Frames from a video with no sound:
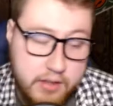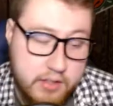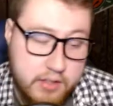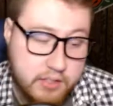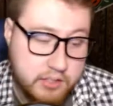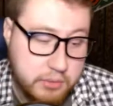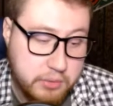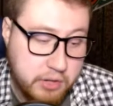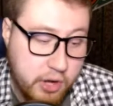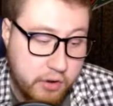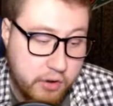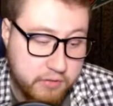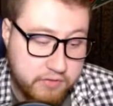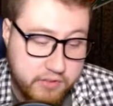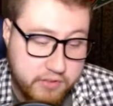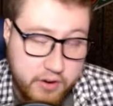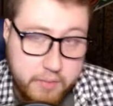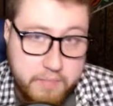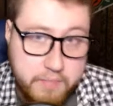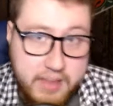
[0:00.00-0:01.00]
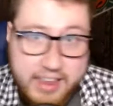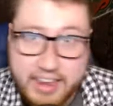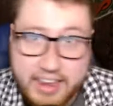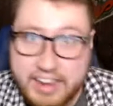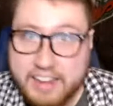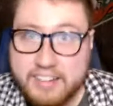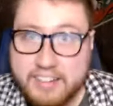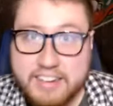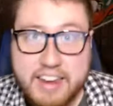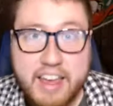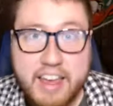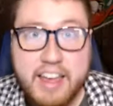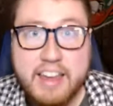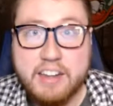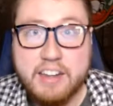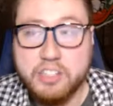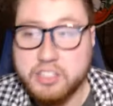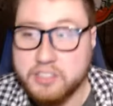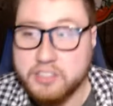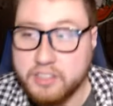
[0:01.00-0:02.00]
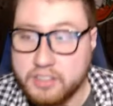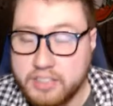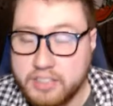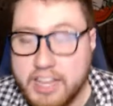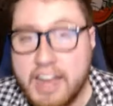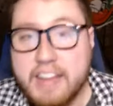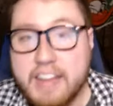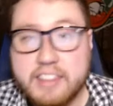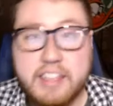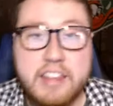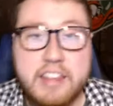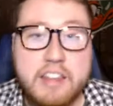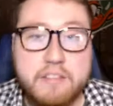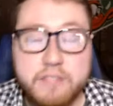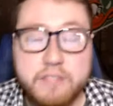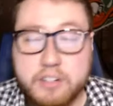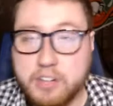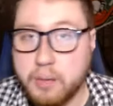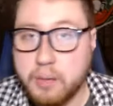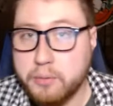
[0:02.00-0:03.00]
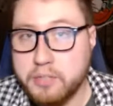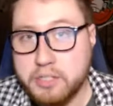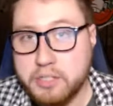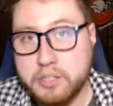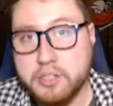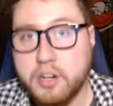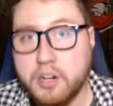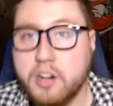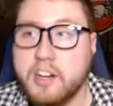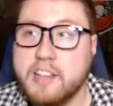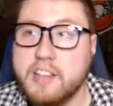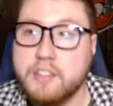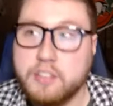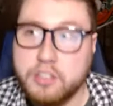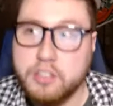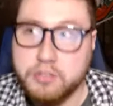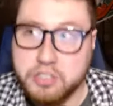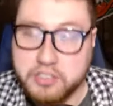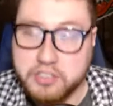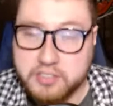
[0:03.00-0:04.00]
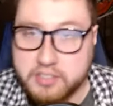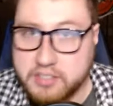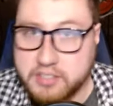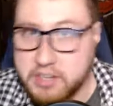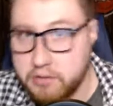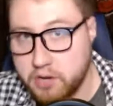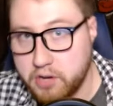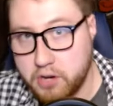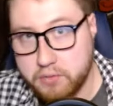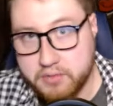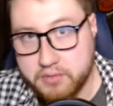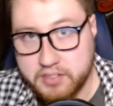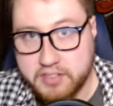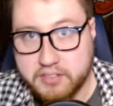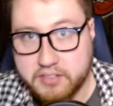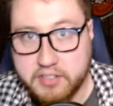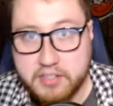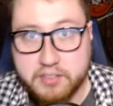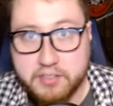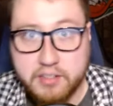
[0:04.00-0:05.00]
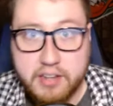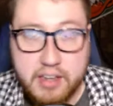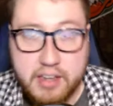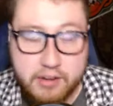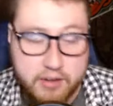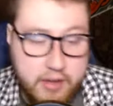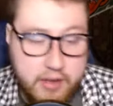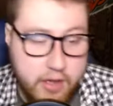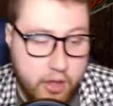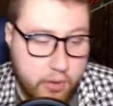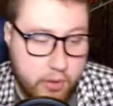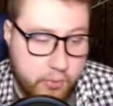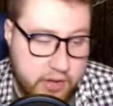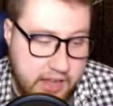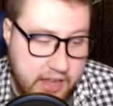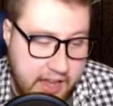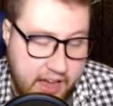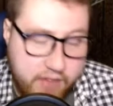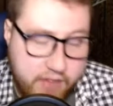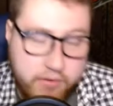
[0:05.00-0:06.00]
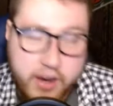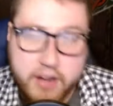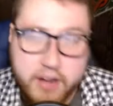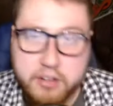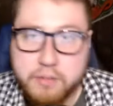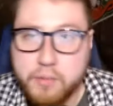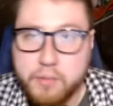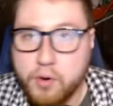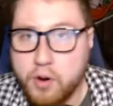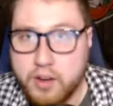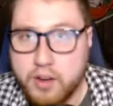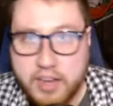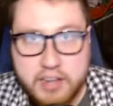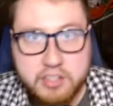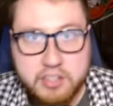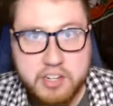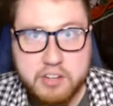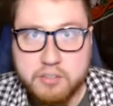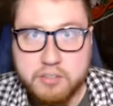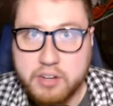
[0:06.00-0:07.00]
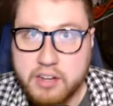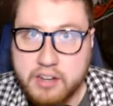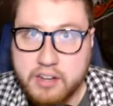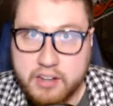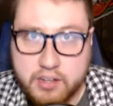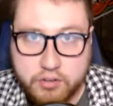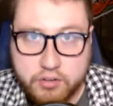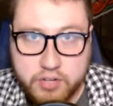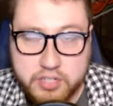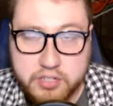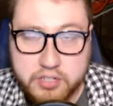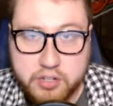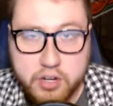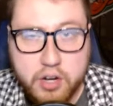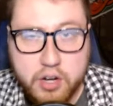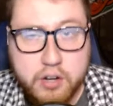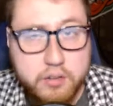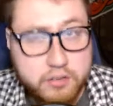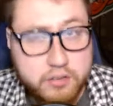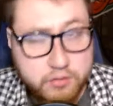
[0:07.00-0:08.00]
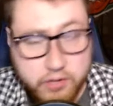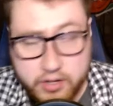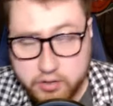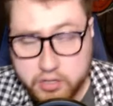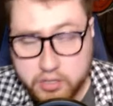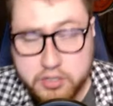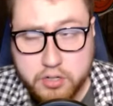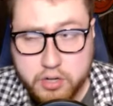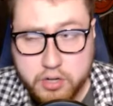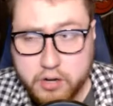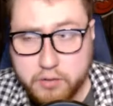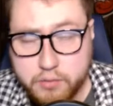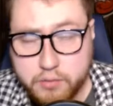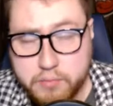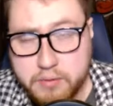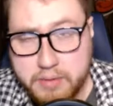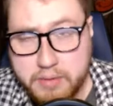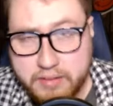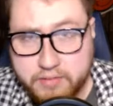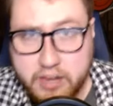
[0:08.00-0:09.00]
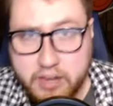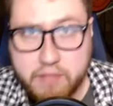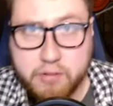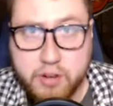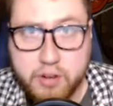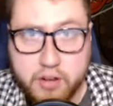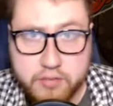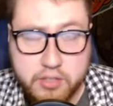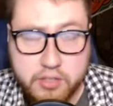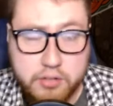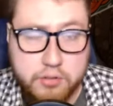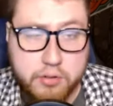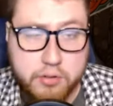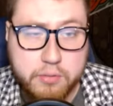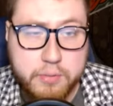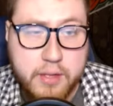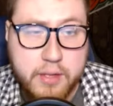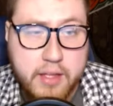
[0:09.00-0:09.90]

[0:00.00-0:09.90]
So we're going from 8, 9, just lock that in for double-digit targets to just 0 this season. And we have Rondo Moore and AJ Green and Christian Kirk. And Christian Kirk would be my favorite of the group.